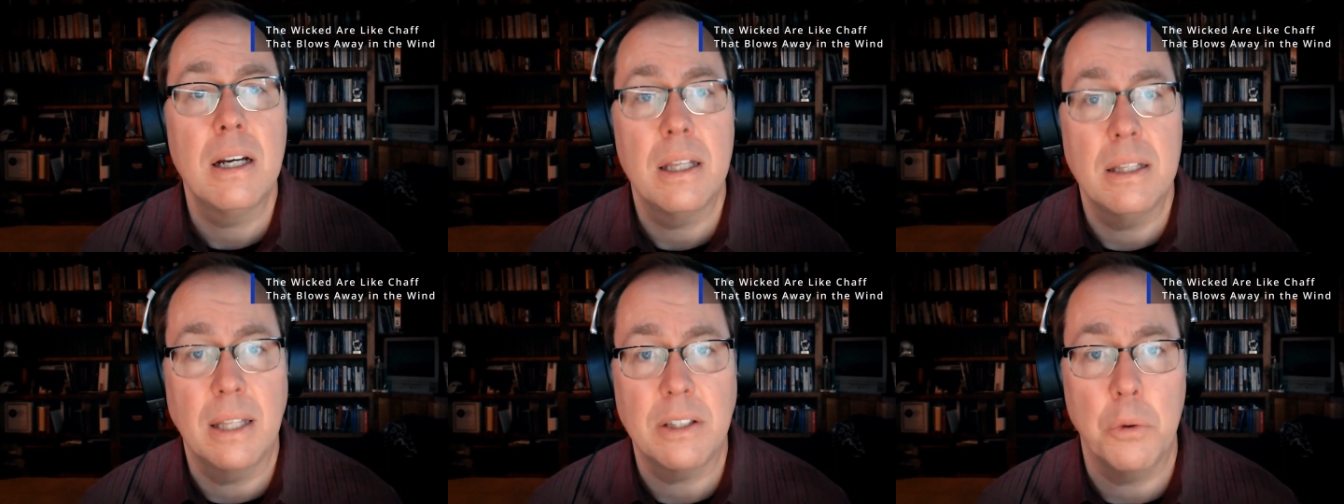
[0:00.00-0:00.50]

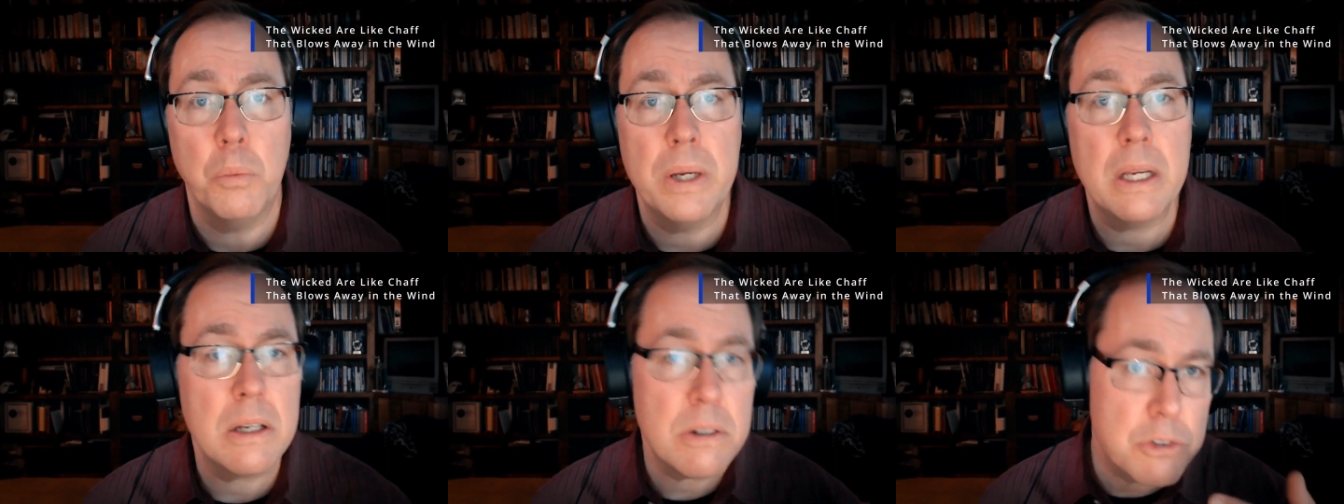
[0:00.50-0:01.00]
that the
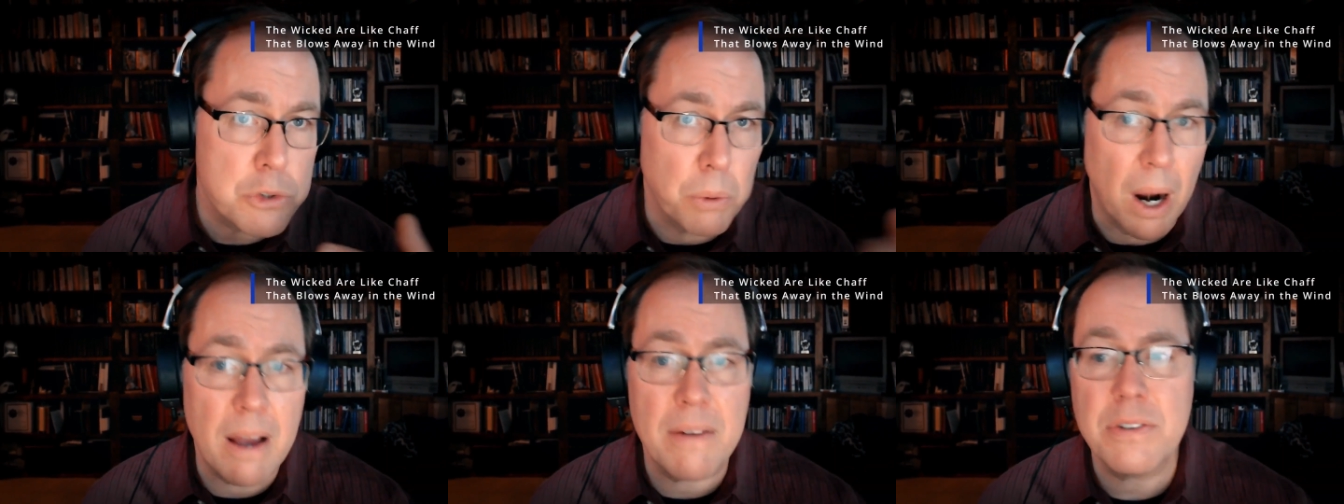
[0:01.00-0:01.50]
wind
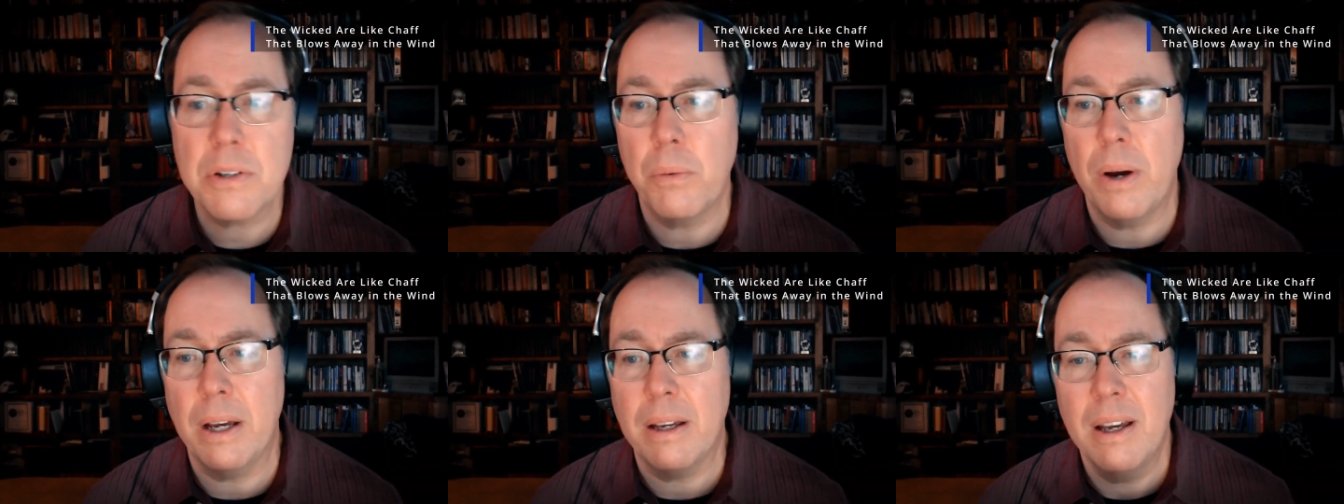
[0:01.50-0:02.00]
drives
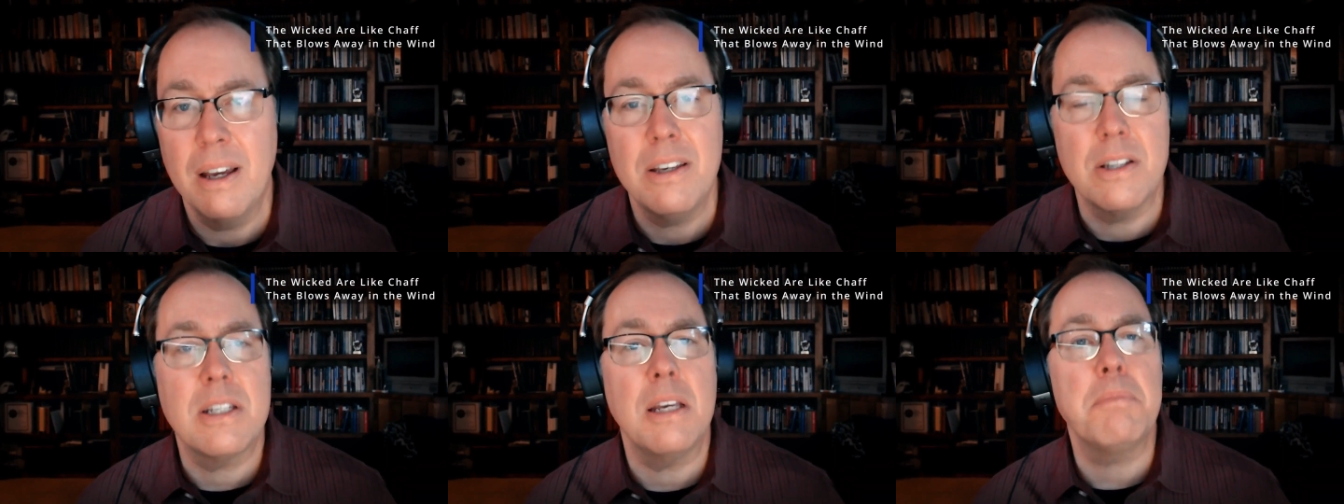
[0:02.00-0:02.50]
away.
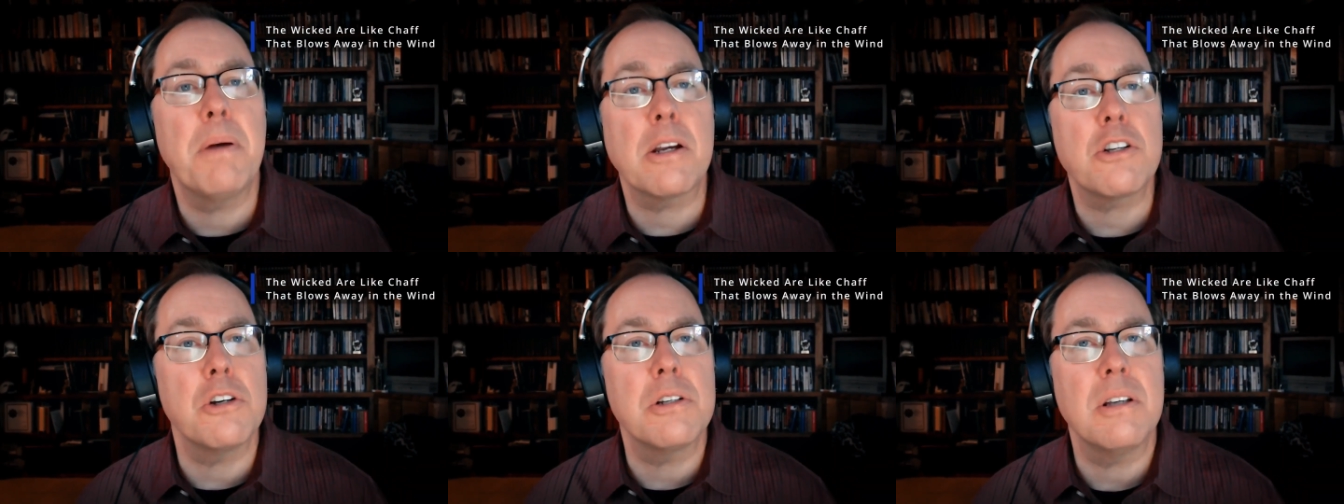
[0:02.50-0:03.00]
You've seen
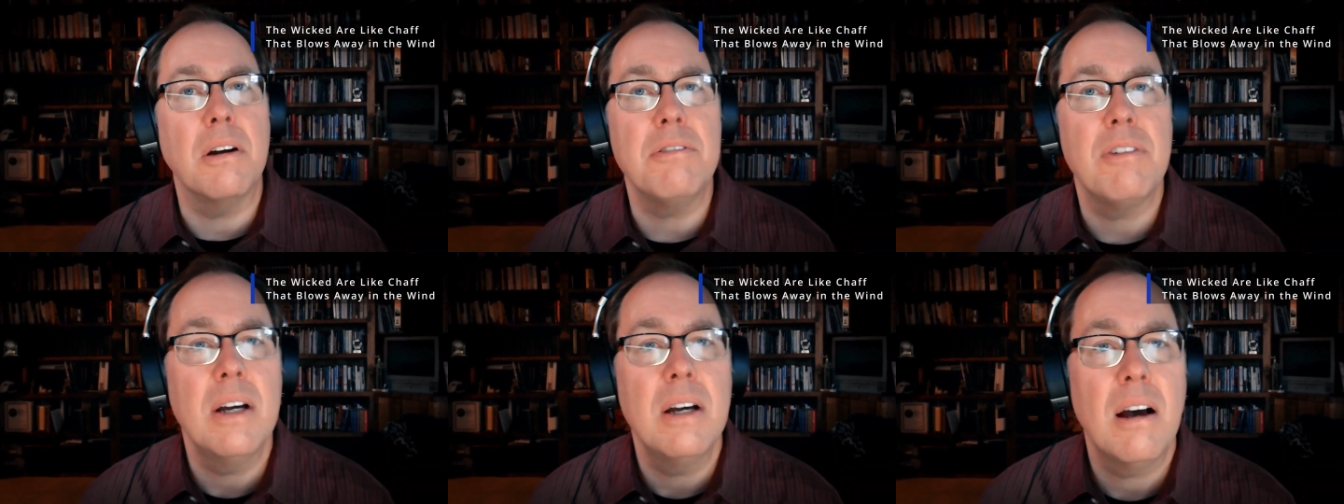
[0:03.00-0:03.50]
pictures
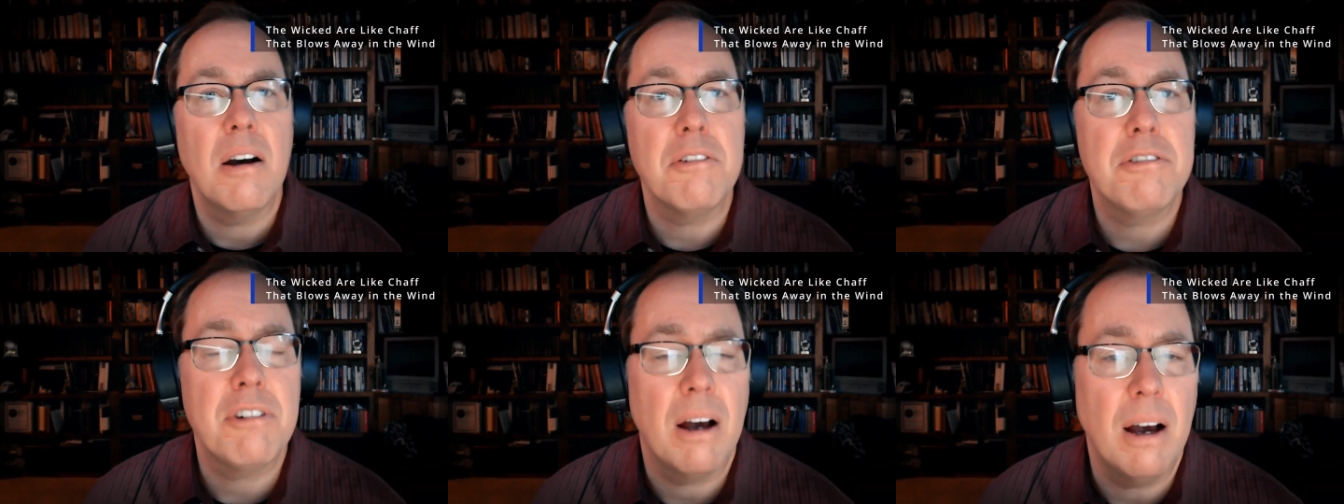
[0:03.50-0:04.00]
of,
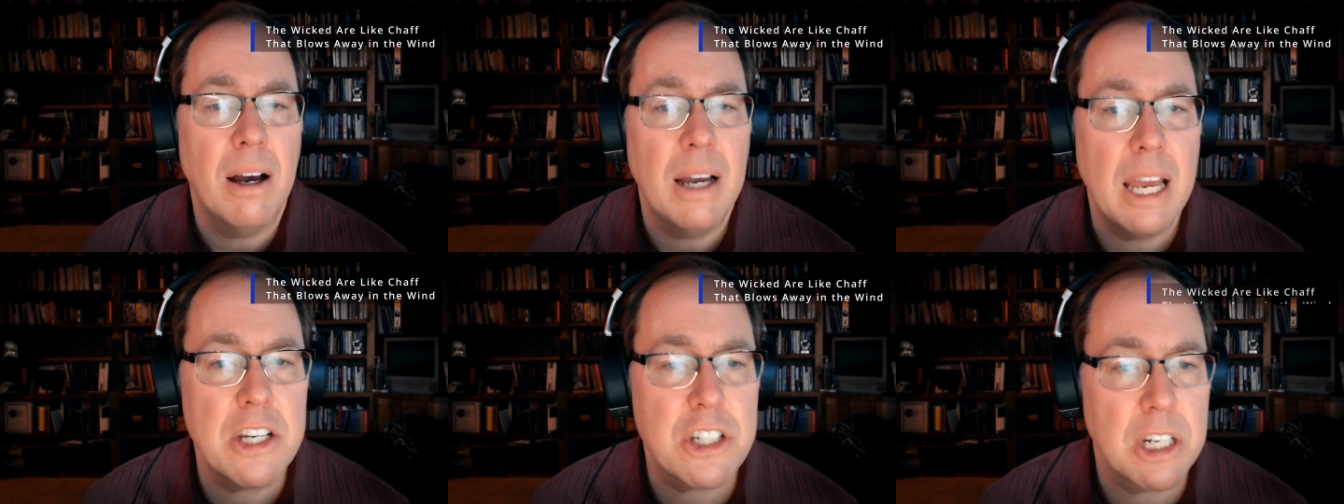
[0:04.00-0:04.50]
of uh,
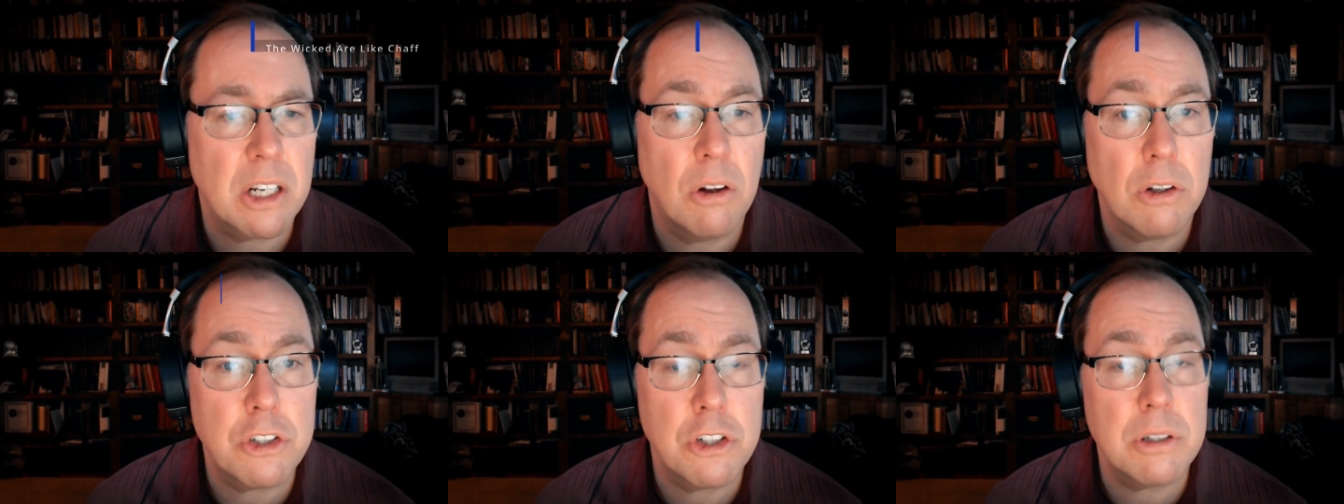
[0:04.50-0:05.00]
ancient
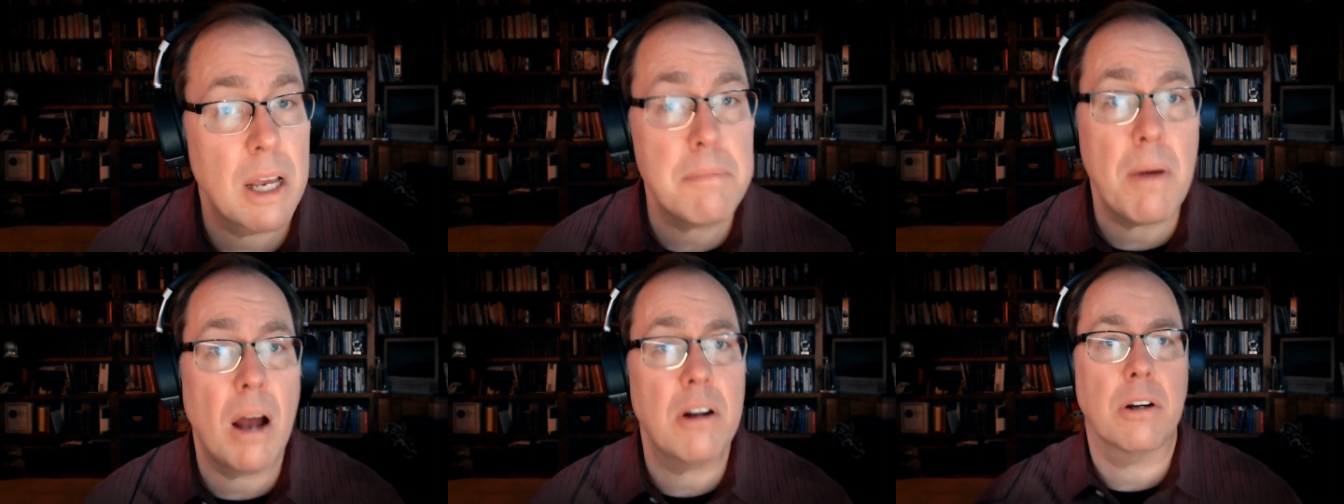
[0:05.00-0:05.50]
cultures and
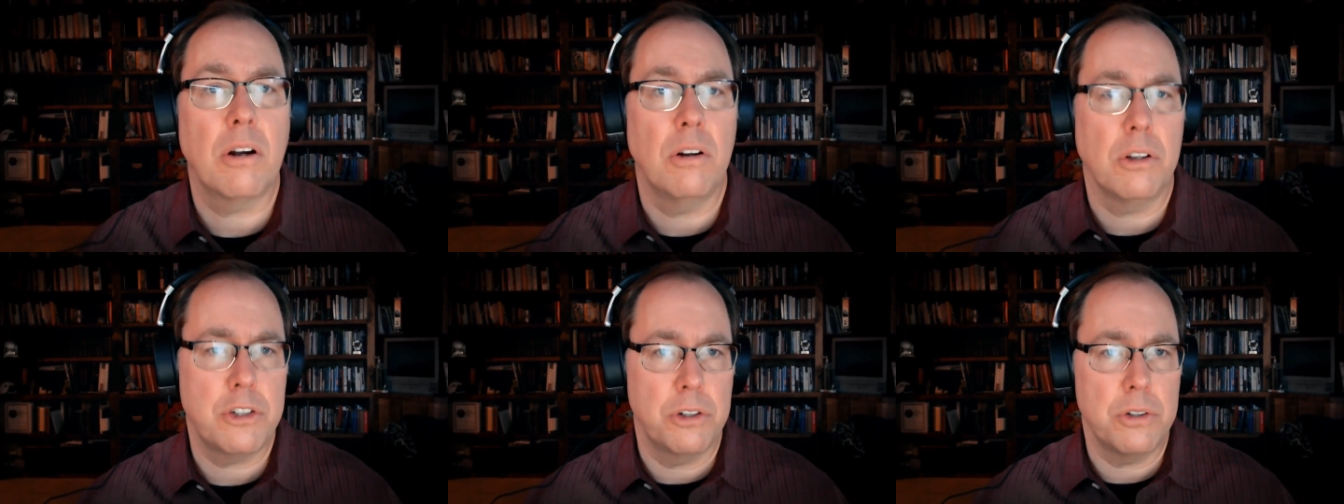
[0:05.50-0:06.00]
modern
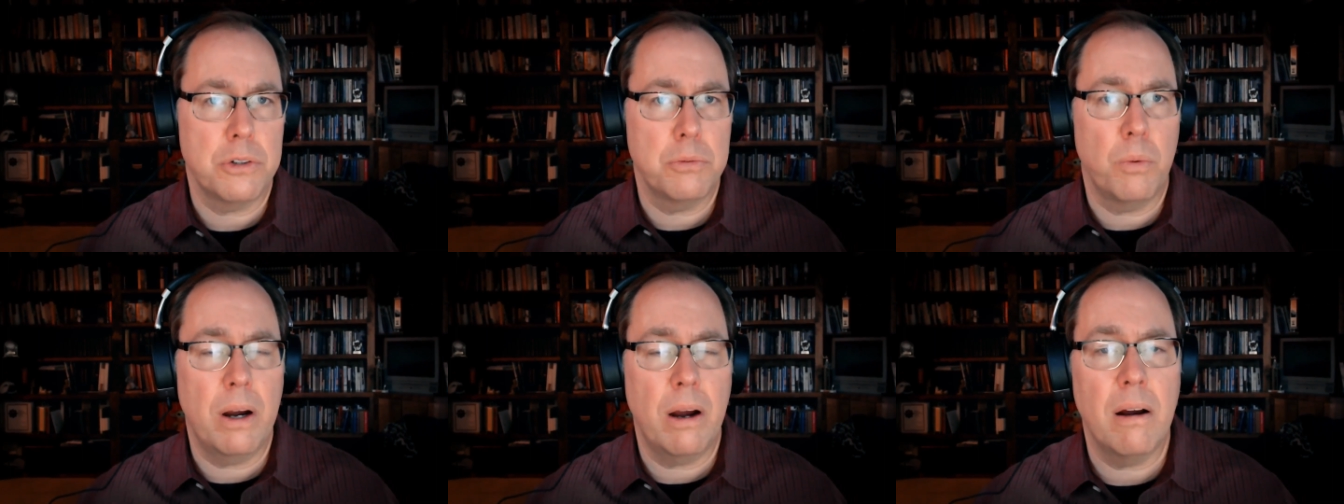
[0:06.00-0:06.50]
cultures
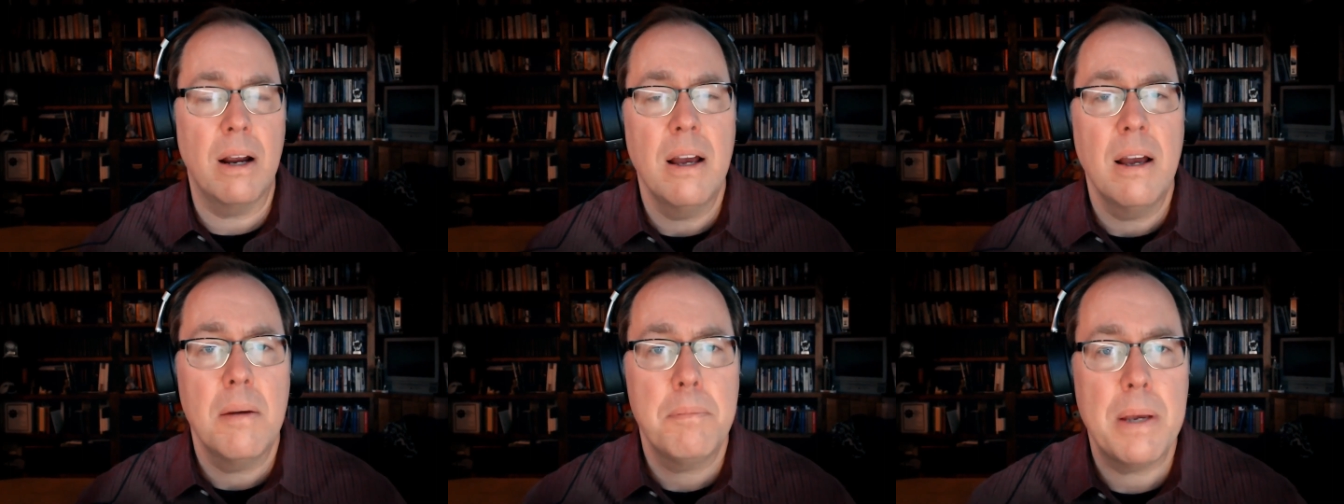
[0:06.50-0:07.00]
where
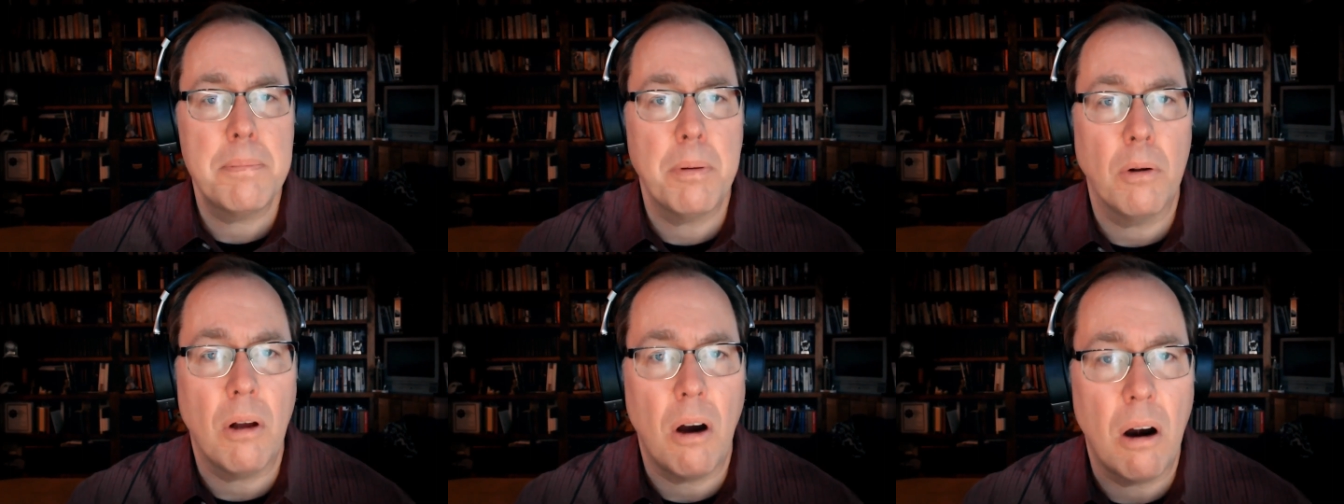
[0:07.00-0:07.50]

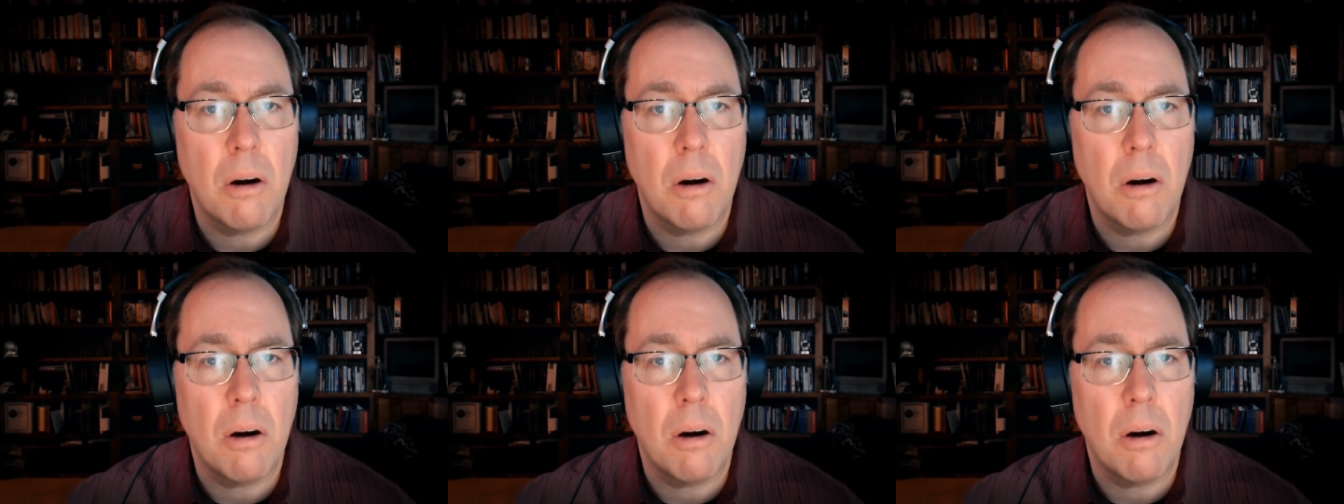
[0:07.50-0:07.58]
people are